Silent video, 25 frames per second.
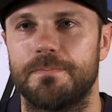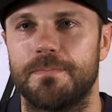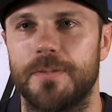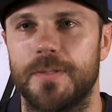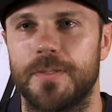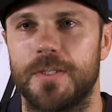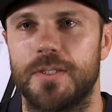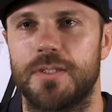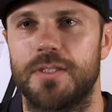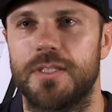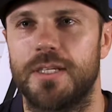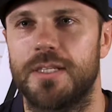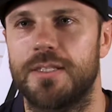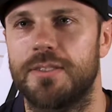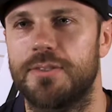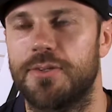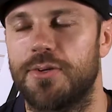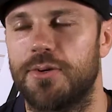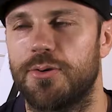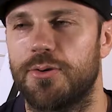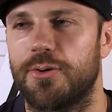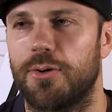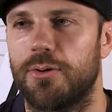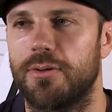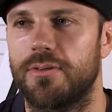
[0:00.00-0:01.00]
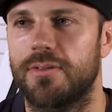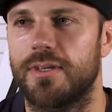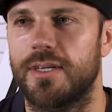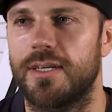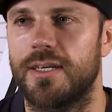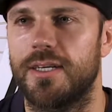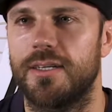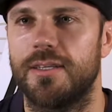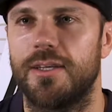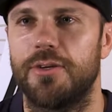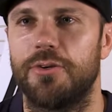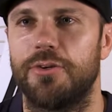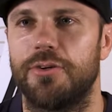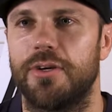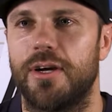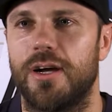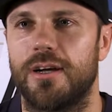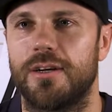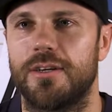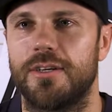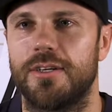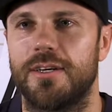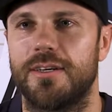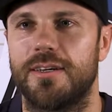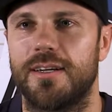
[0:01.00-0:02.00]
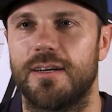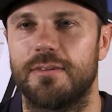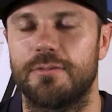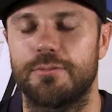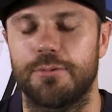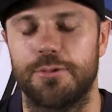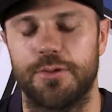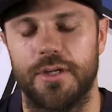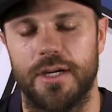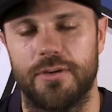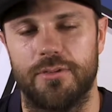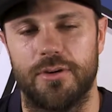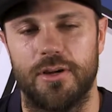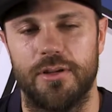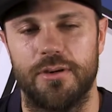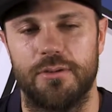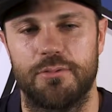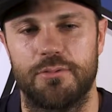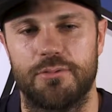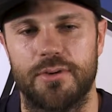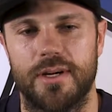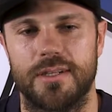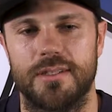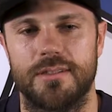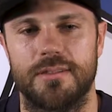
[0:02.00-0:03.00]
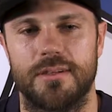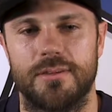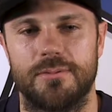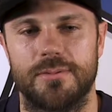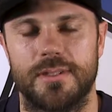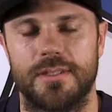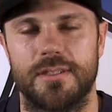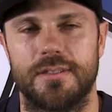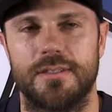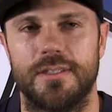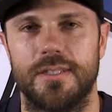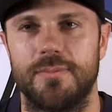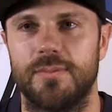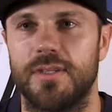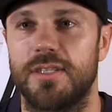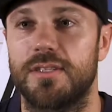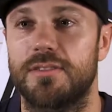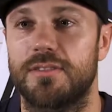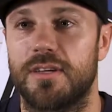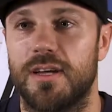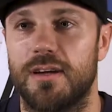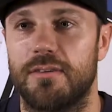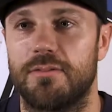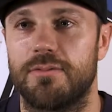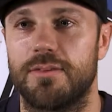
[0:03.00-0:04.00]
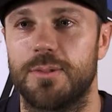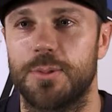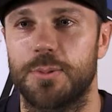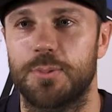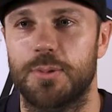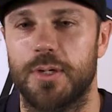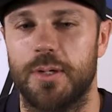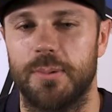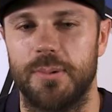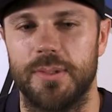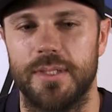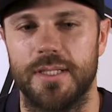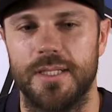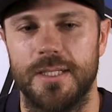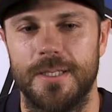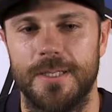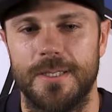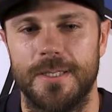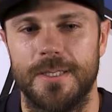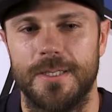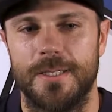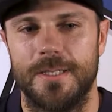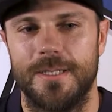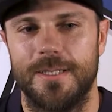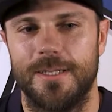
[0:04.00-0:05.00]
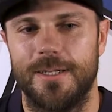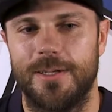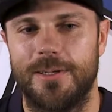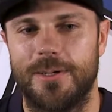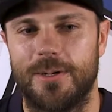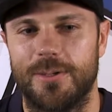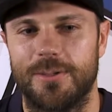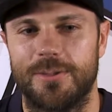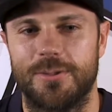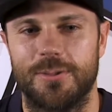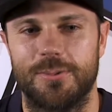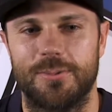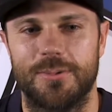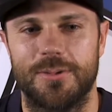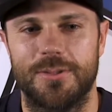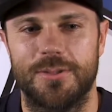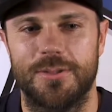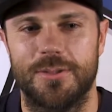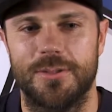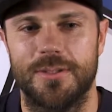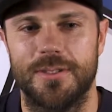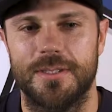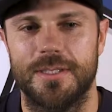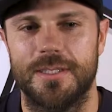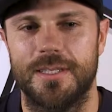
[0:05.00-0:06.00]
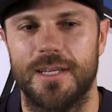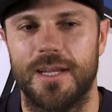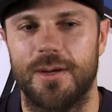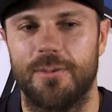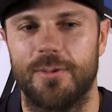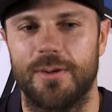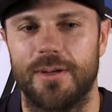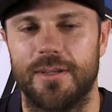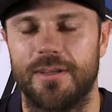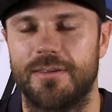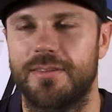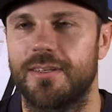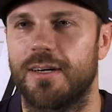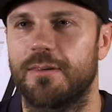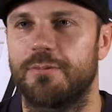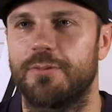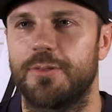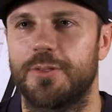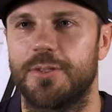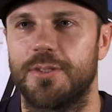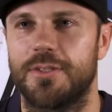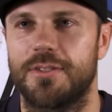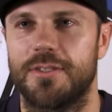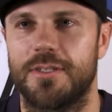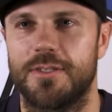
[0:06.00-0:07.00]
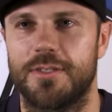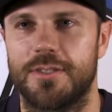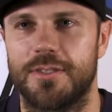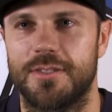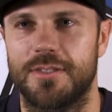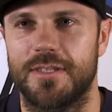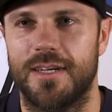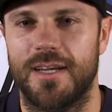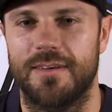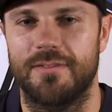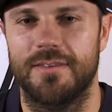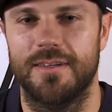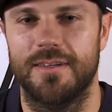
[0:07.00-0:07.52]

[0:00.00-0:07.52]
As a 16-year-old, to hear that you're not good enough when you have all your friends on one team, that's tough. It was probably, you know, to this day, one of the tougher decisions